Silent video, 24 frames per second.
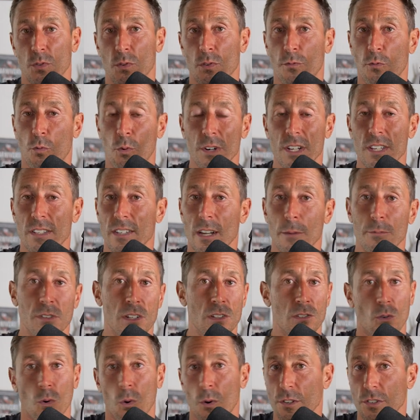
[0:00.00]
sort of woody
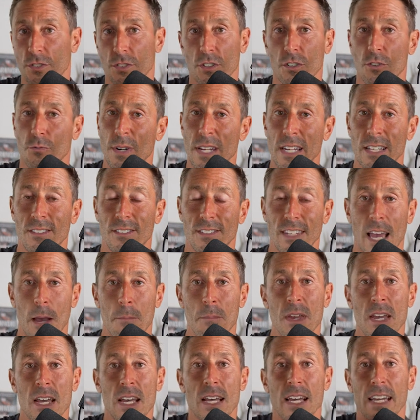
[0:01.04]
substance or just a green
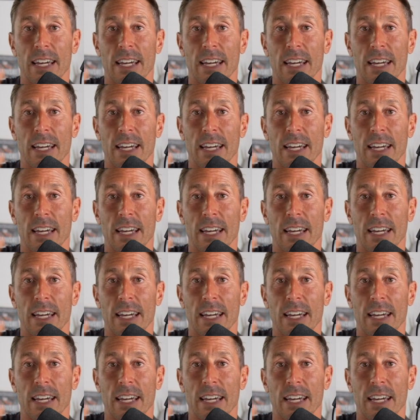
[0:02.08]
stem